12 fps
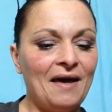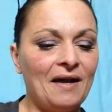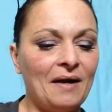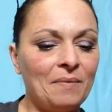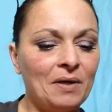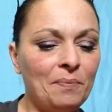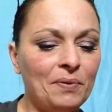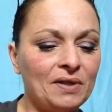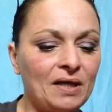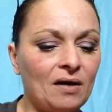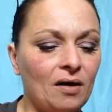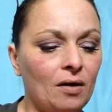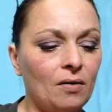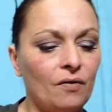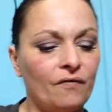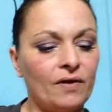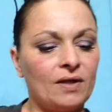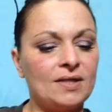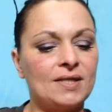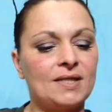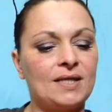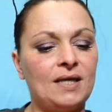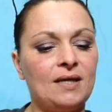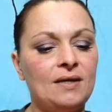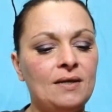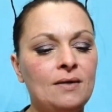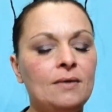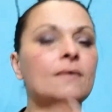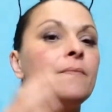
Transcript: and I'm going to put that all over the skin